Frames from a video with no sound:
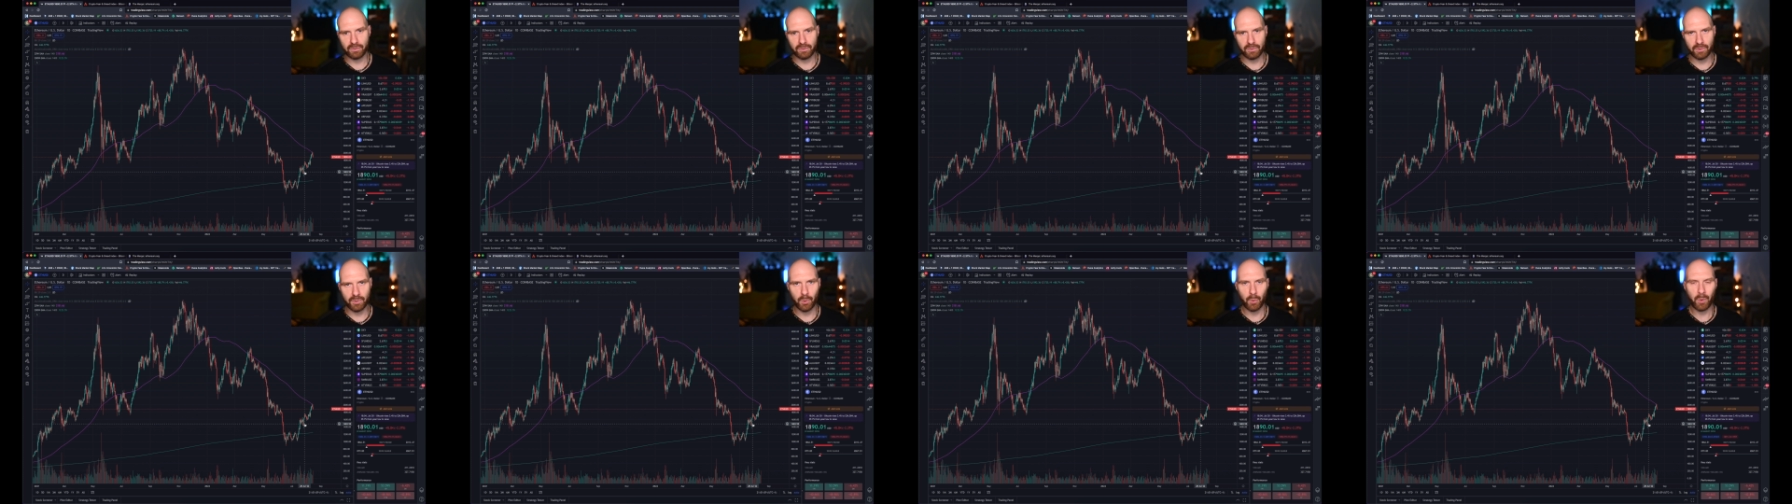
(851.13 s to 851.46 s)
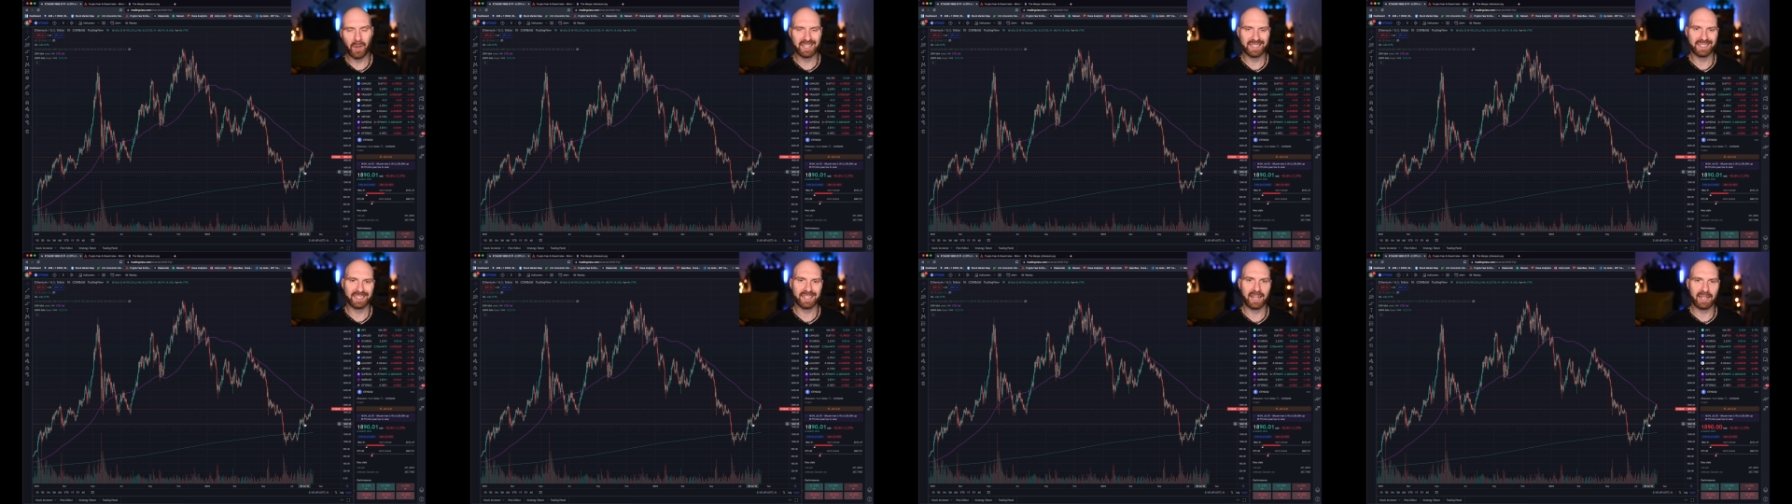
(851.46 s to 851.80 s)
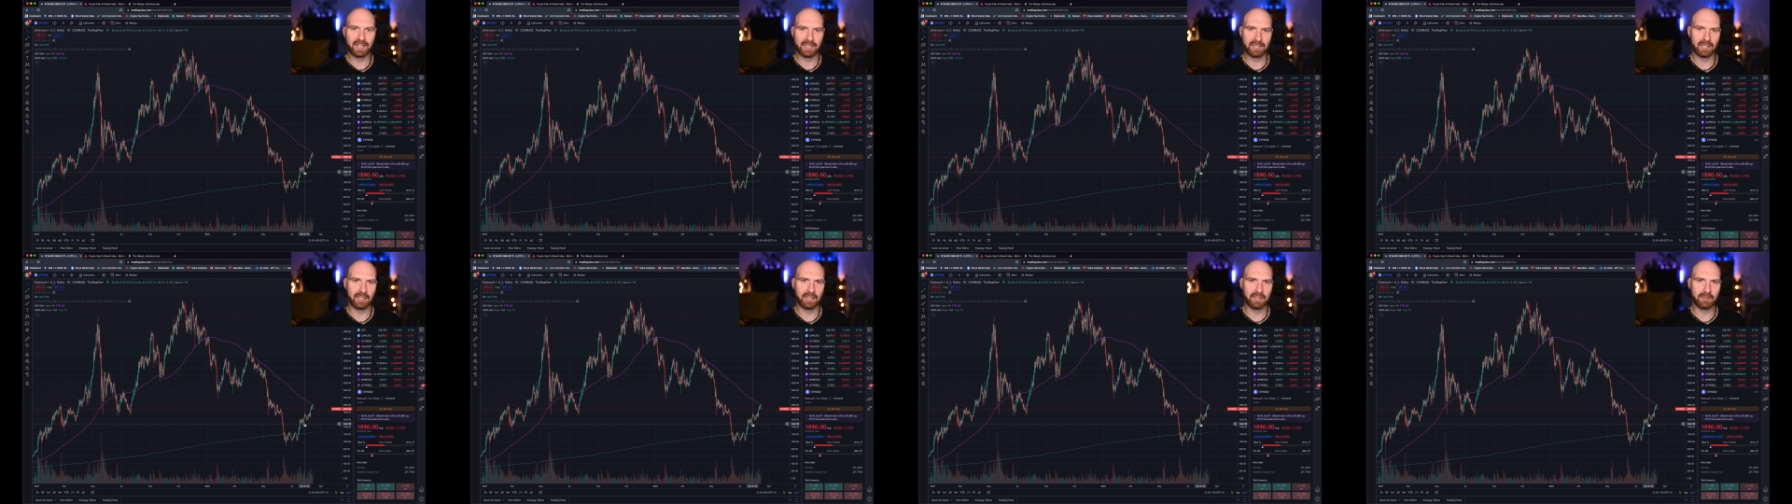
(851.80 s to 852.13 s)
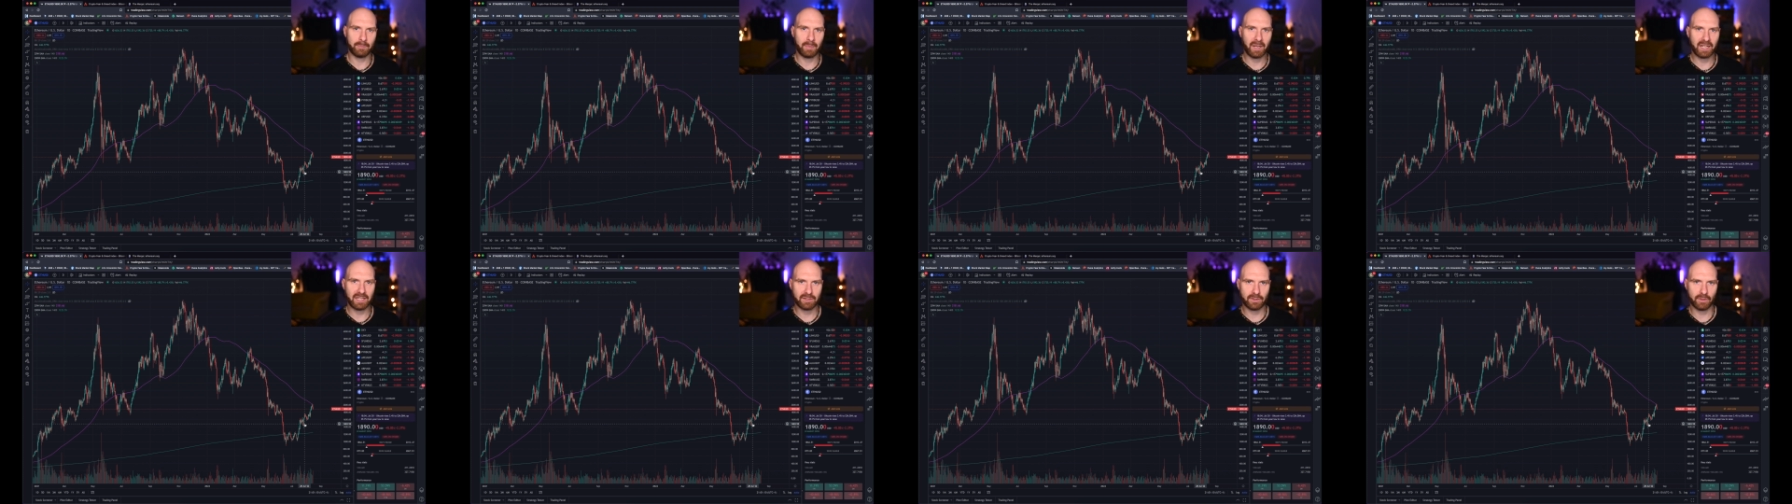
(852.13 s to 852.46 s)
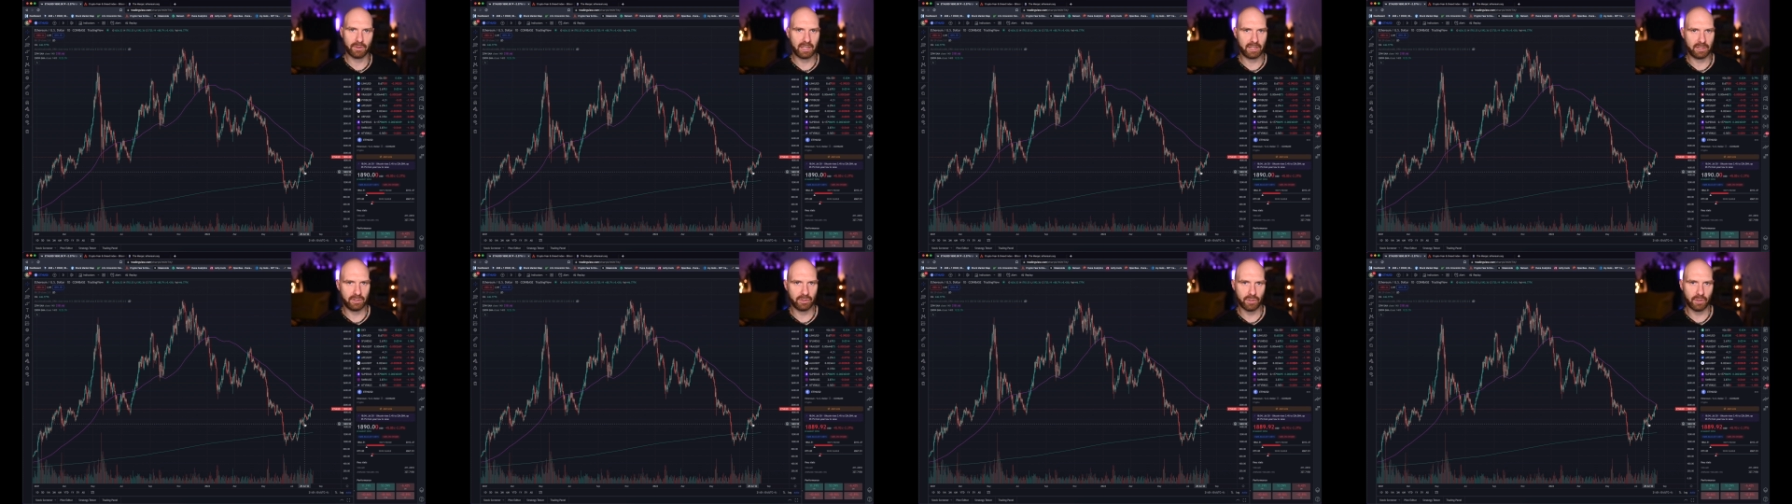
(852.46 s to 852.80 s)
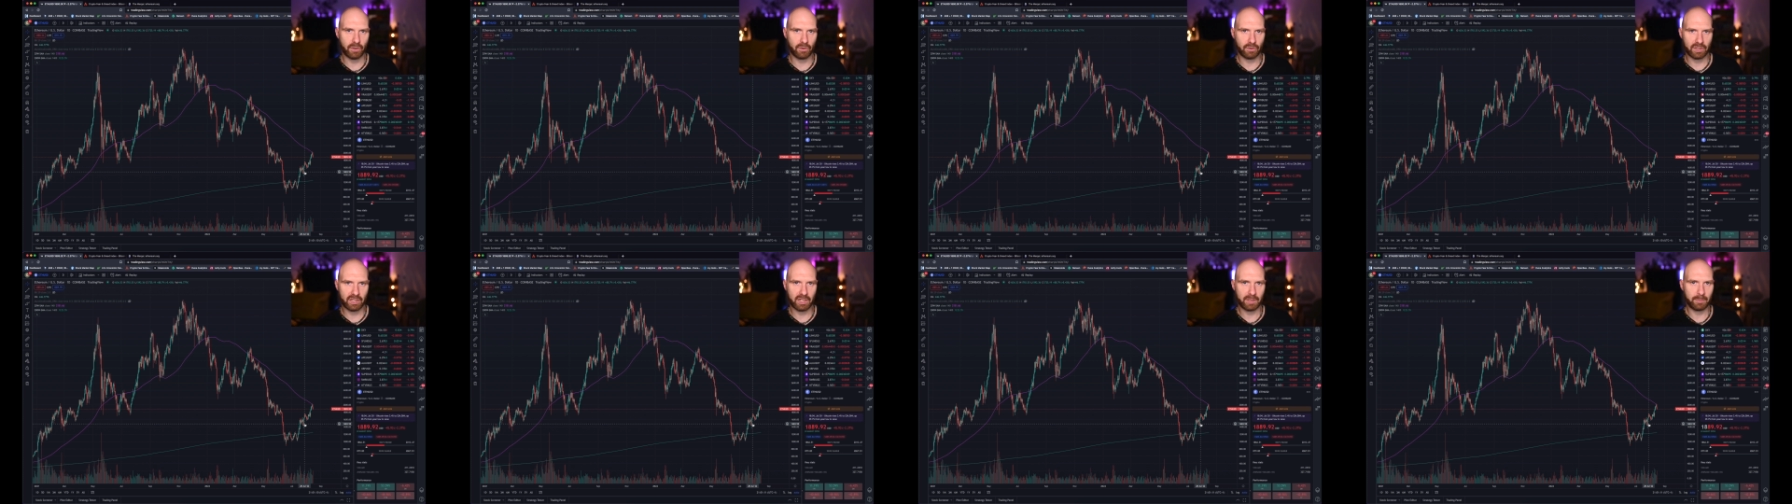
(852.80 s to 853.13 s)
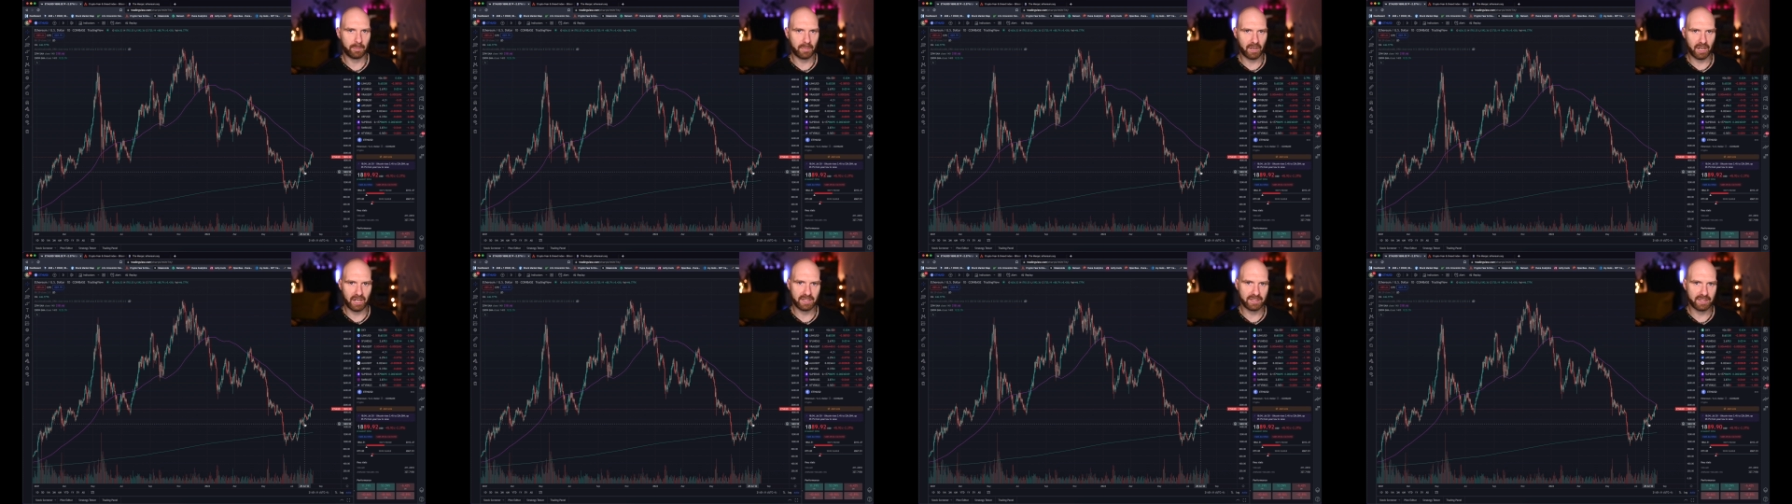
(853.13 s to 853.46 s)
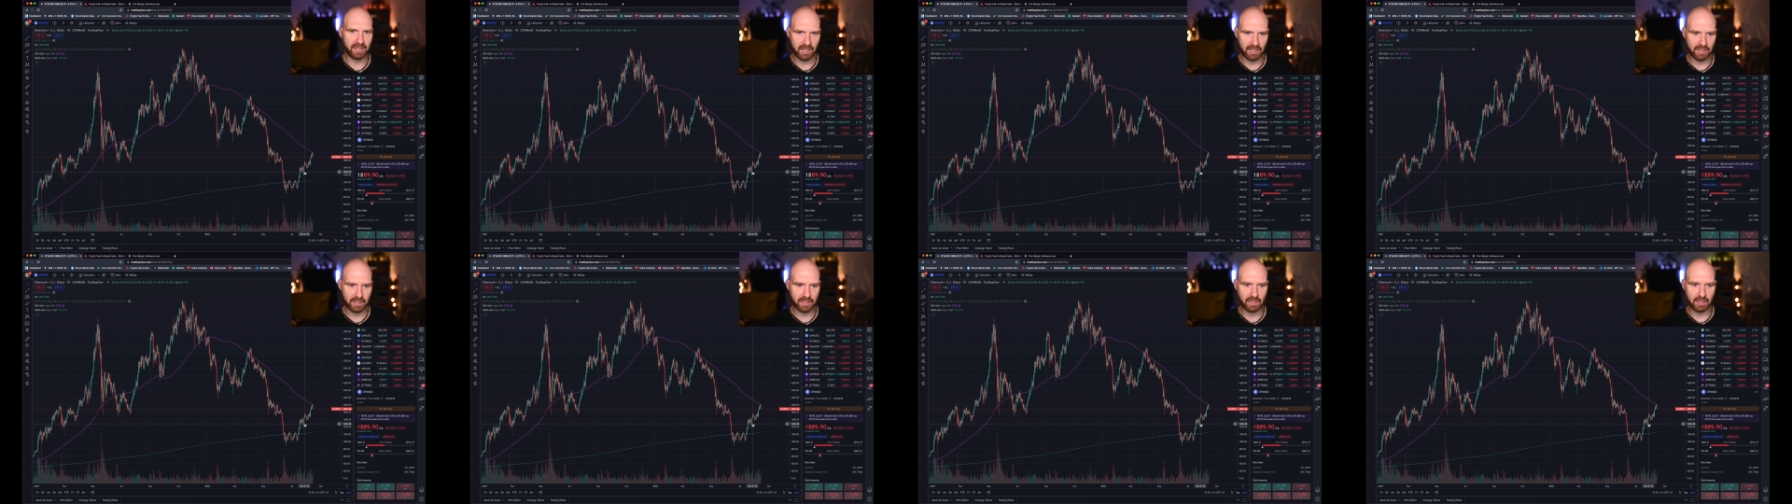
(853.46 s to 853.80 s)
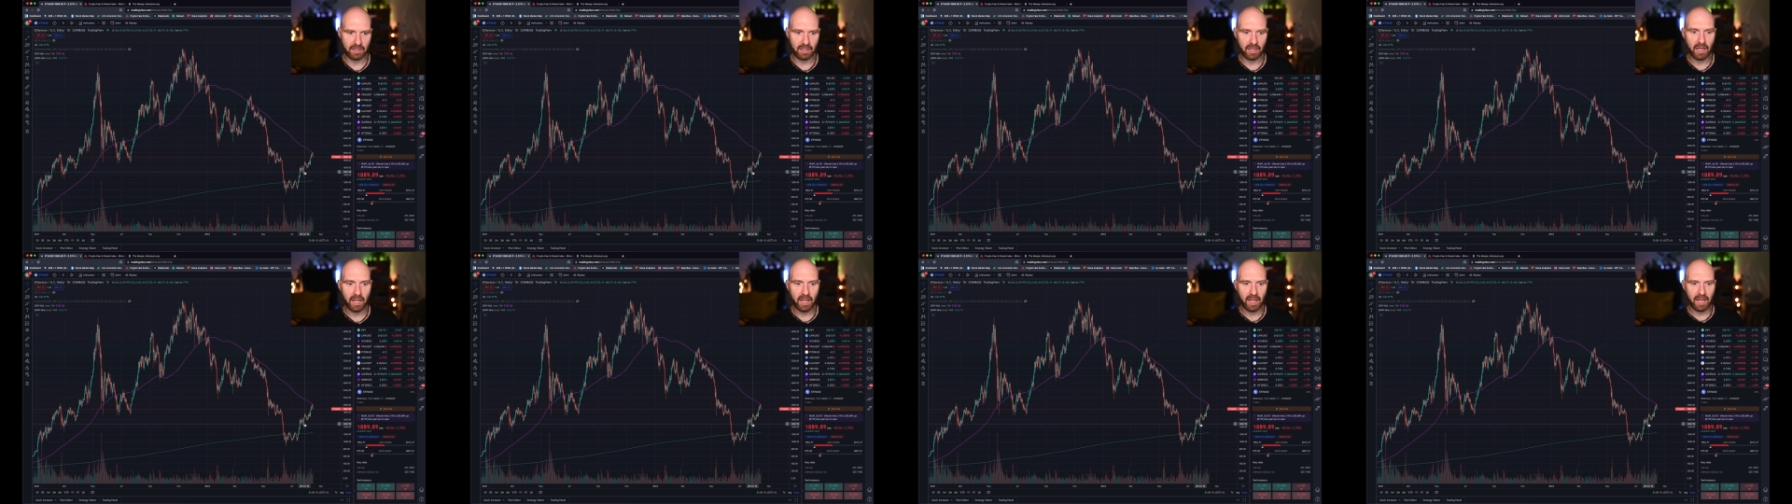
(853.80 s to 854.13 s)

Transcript: too excited based on any short term price action.